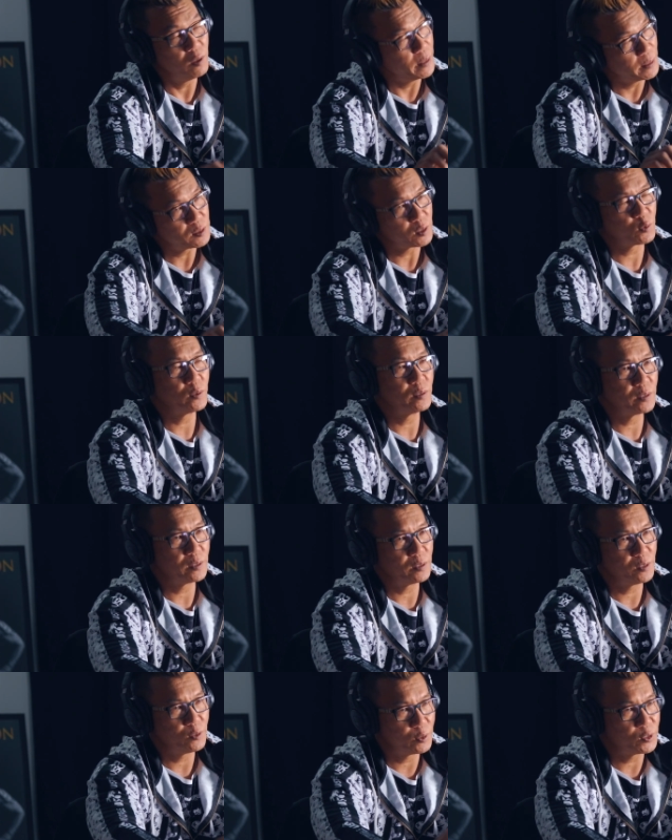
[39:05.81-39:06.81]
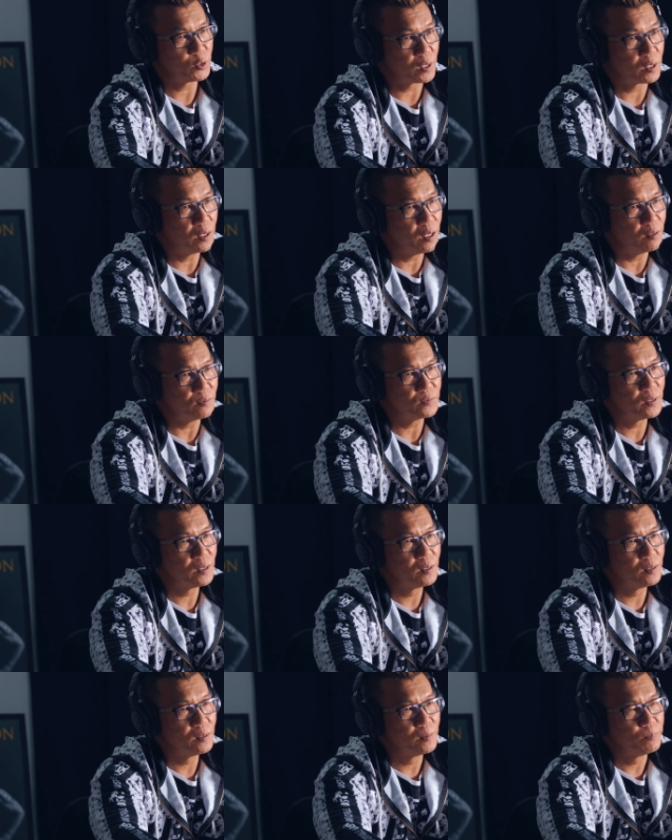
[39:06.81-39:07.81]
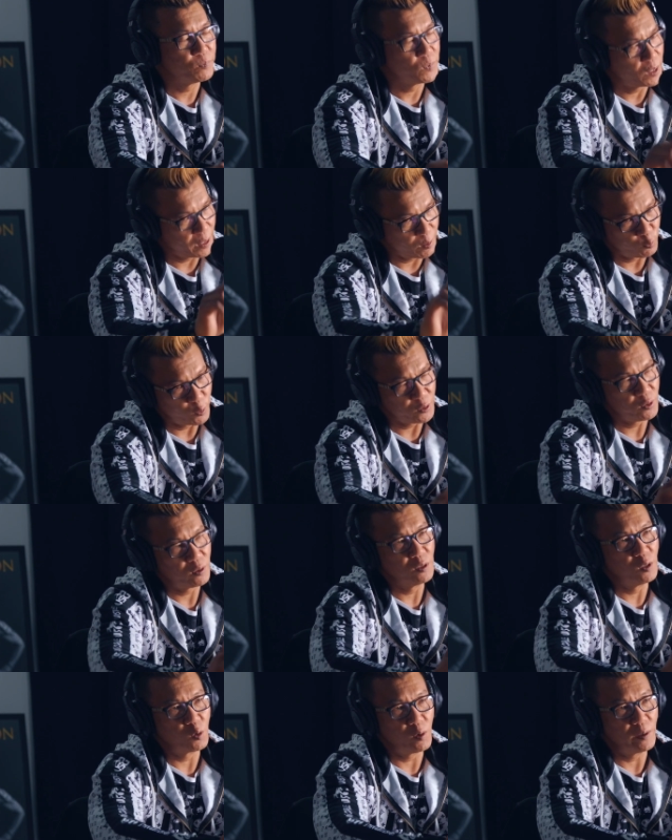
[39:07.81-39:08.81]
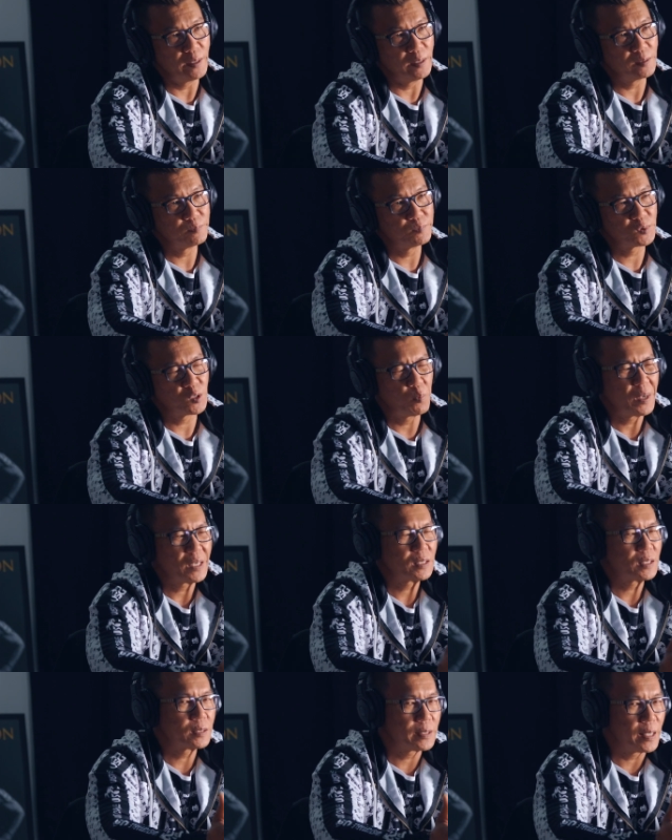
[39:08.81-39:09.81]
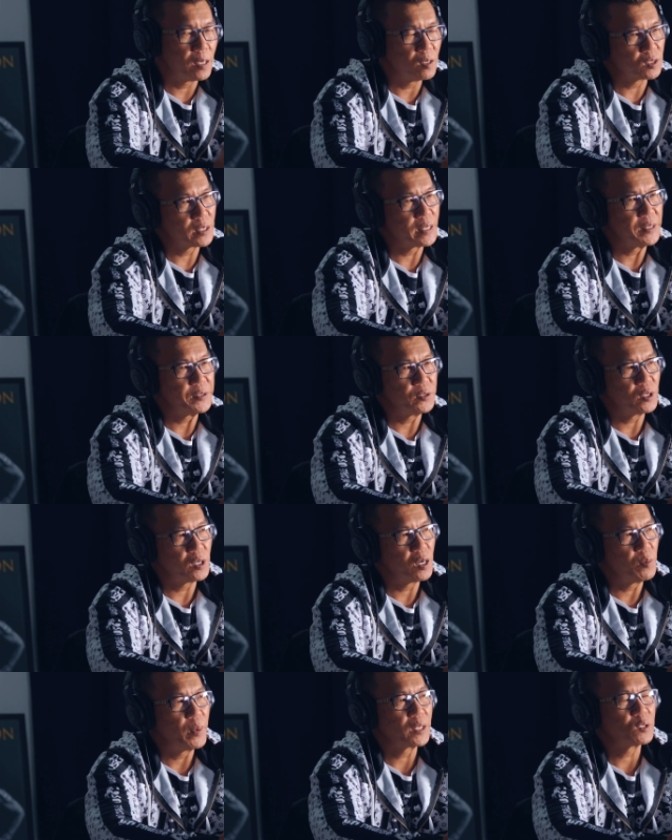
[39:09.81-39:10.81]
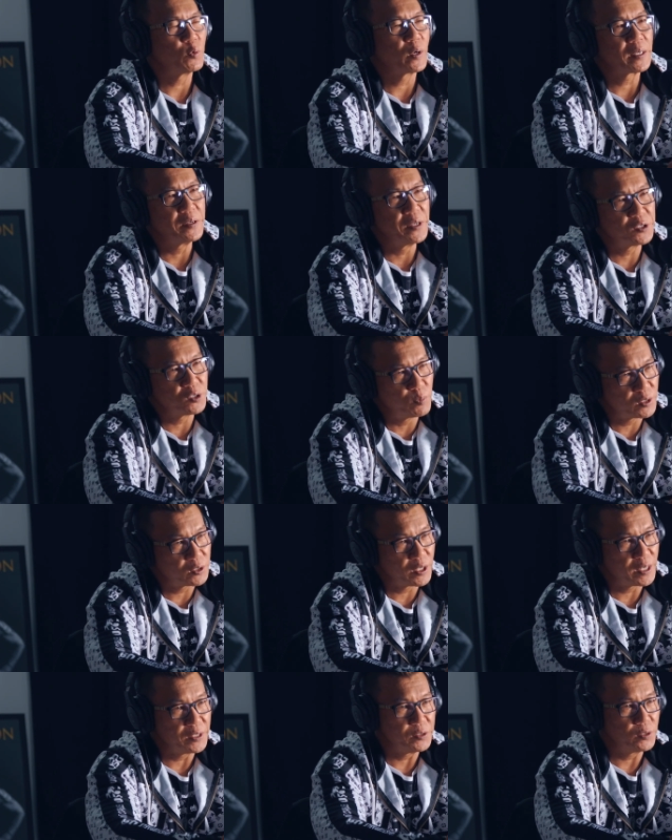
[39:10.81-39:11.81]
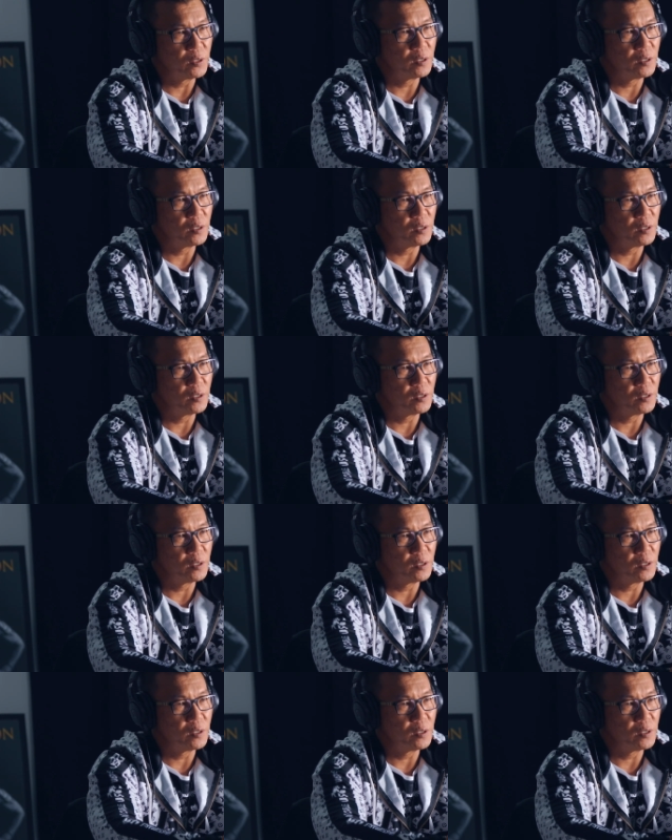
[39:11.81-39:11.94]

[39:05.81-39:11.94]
Oh, that's a cool USG glove. And with your logo on it. So it makes sales easier, it makes recognition much easier.